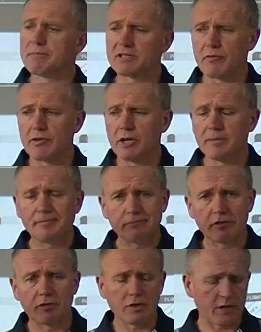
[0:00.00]
7-iron
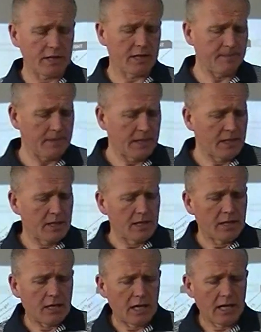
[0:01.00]
we've got here.
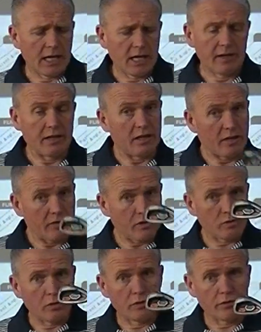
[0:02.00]
In the other
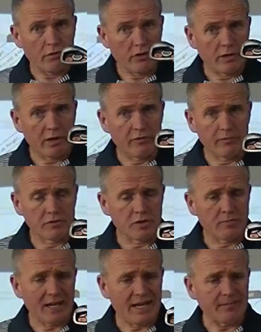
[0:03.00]
corner, all the way from
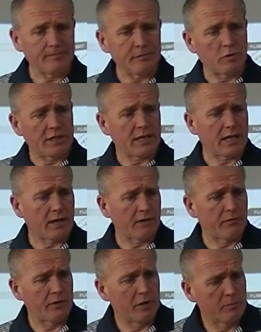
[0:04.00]
Japan, we
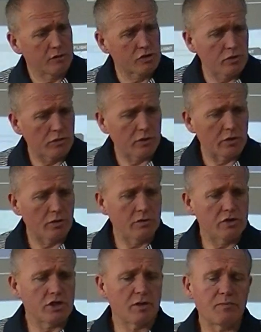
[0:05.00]
have the Mizuno
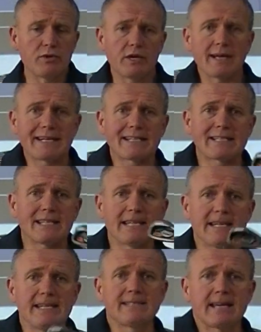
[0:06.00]
JPX
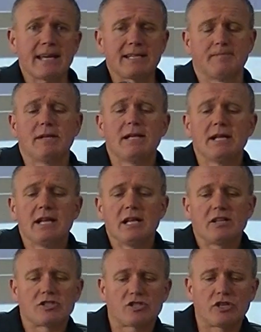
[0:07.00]
EZ.
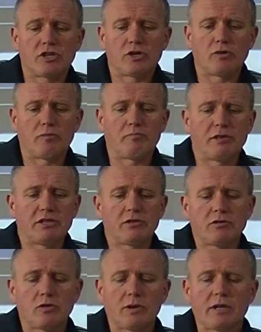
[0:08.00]
So, been
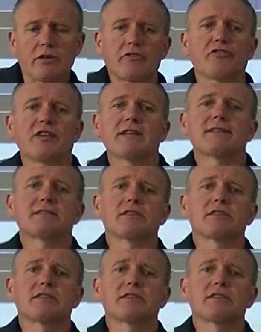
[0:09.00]
doing quite a lot of fits